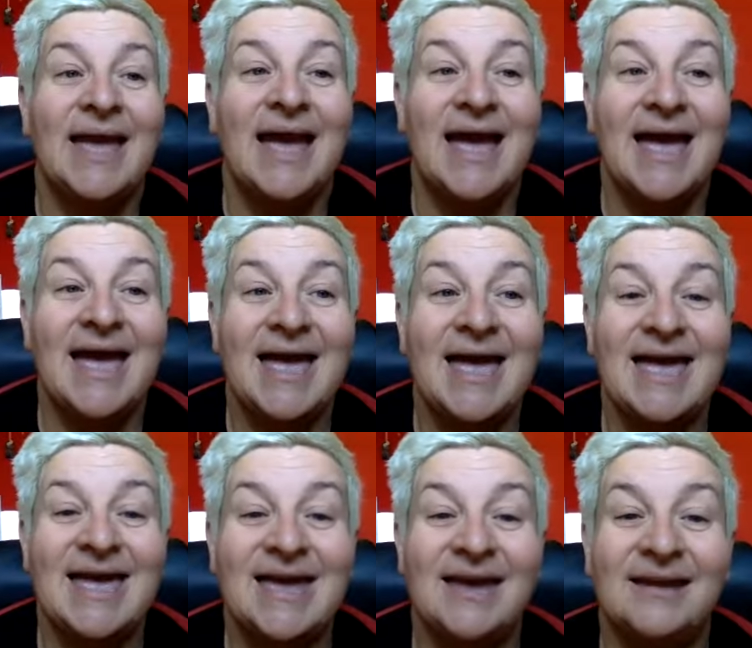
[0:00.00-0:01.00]

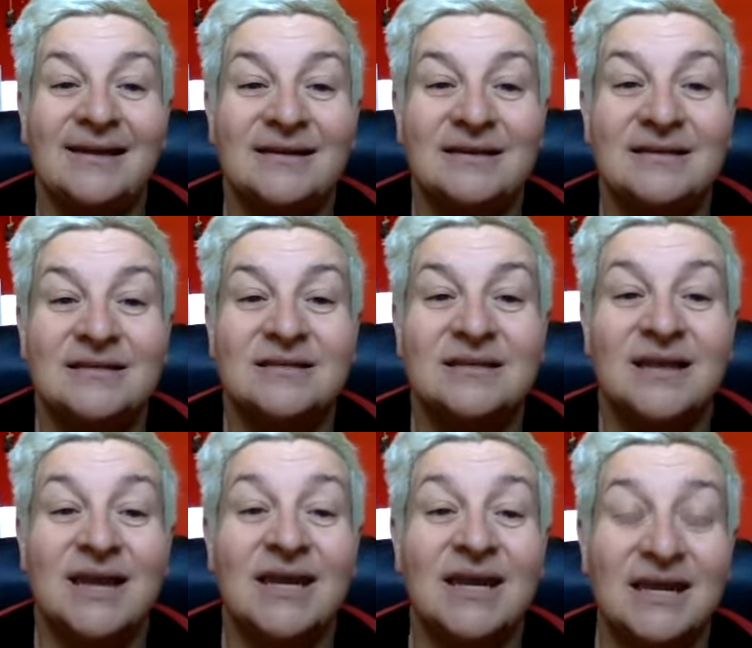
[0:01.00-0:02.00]
And
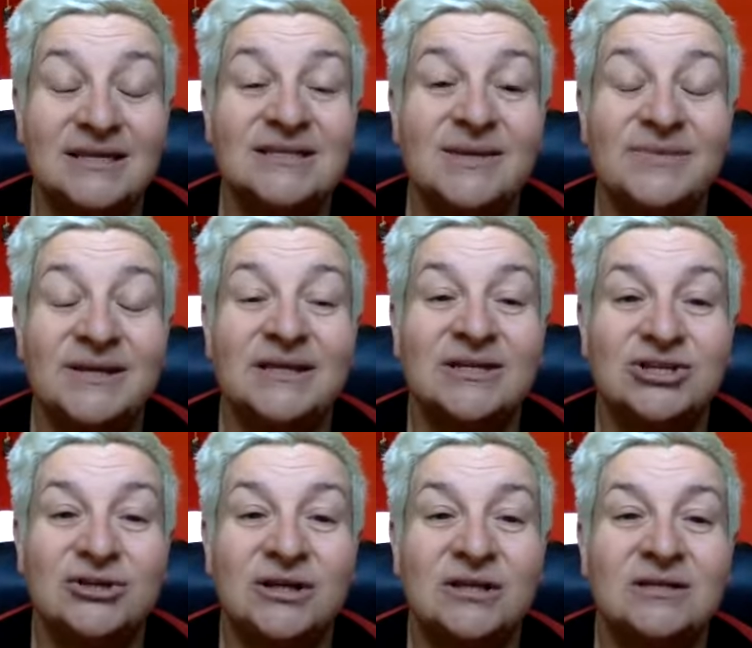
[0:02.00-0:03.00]
it is something that
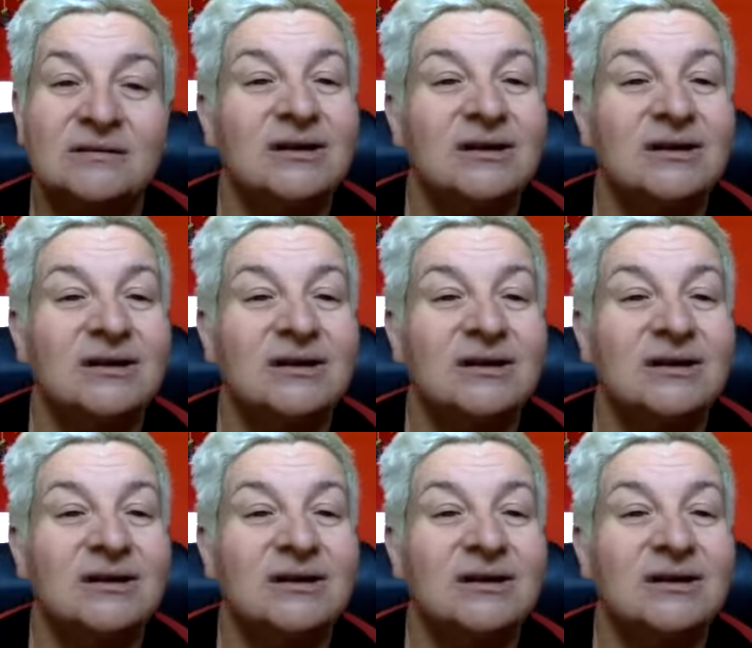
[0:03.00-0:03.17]
you can do.